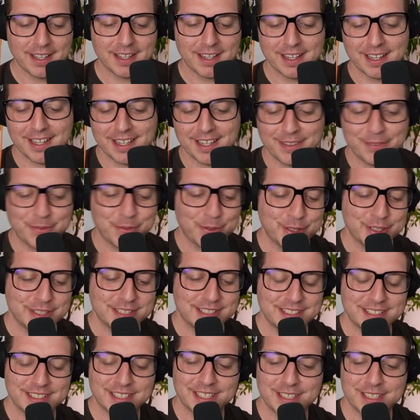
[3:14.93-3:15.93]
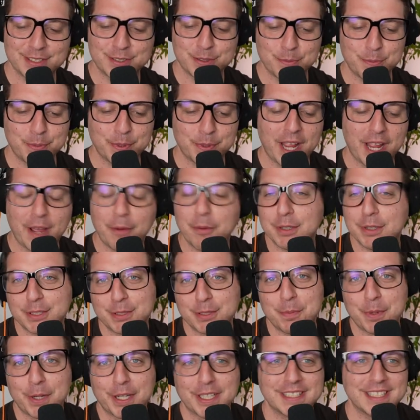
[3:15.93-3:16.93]
was
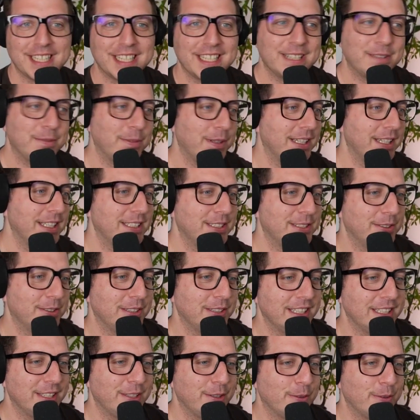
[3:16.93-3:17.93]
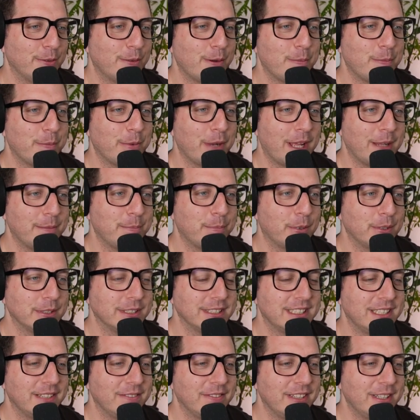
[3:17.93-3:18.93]
super excited when I saw that you replied
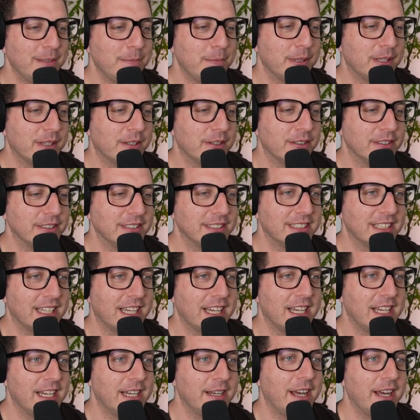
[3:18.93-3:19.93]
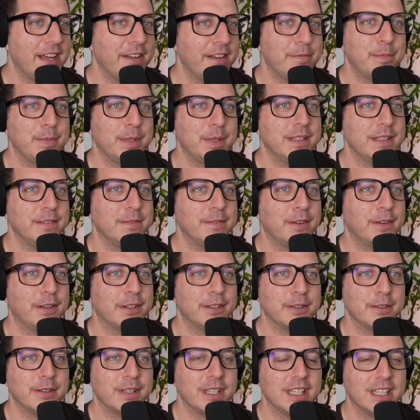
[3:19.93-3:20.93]
positively because I've been
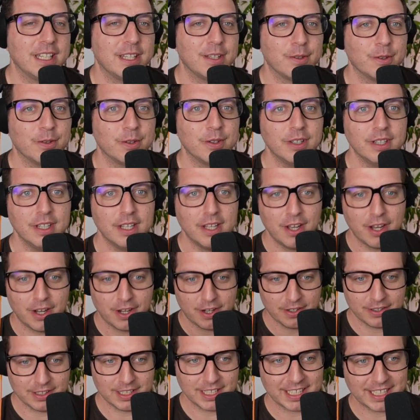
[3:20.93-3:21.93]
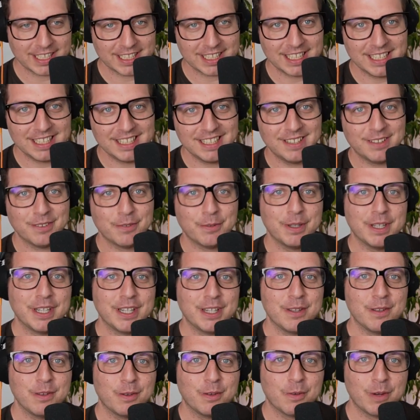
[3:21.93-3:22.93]
following you on LinkedIn, where
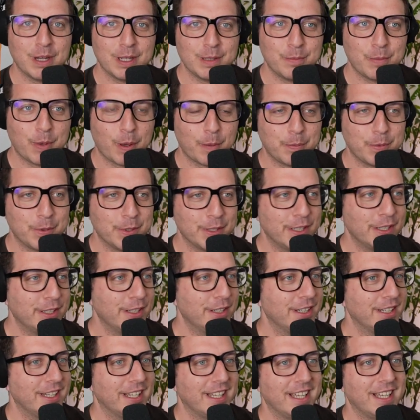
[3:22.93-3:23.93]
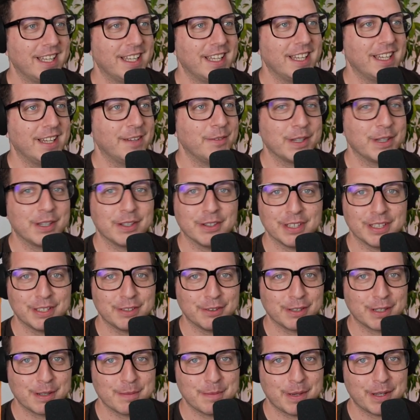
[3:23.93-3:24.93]
you're quite popular. We're going to
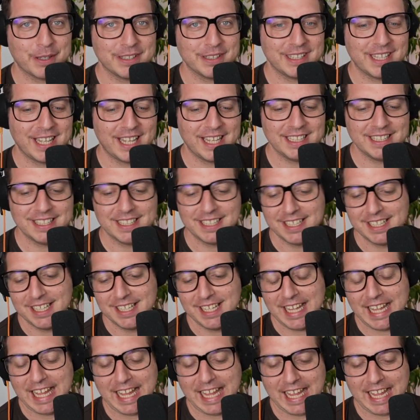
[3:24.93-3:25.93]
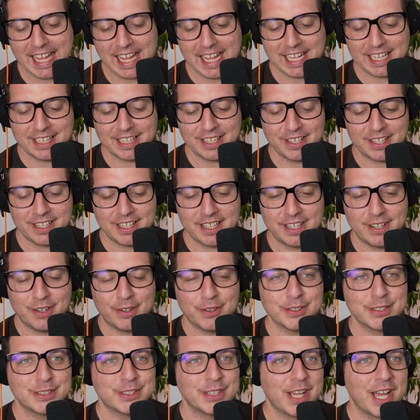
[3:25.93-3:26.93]
talk about that. And
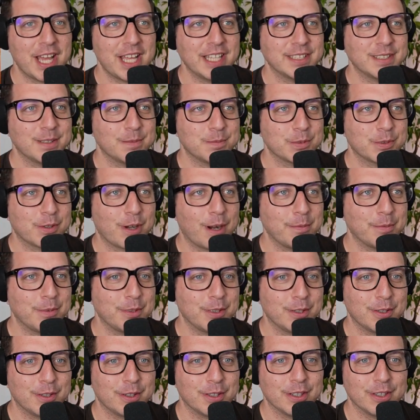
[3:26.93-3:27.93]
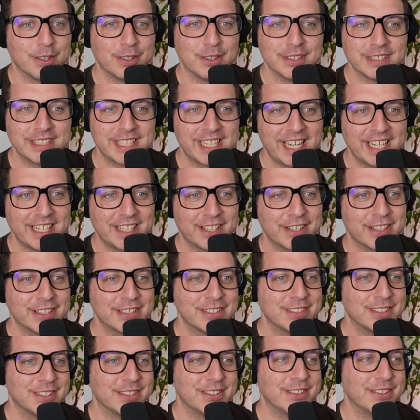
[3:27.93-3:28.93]
also, I subscribe to your newsletter.
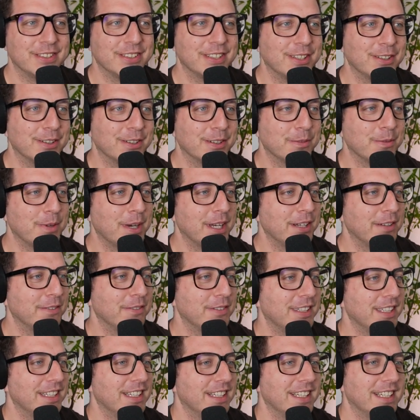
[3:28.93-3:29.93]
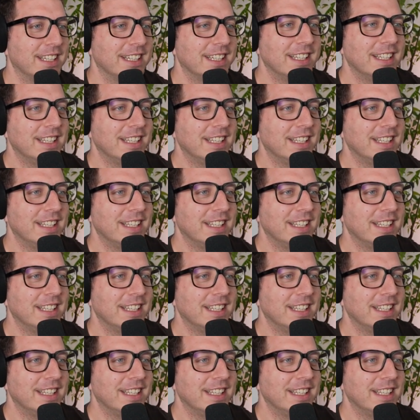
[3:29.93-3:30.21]
So you're one of the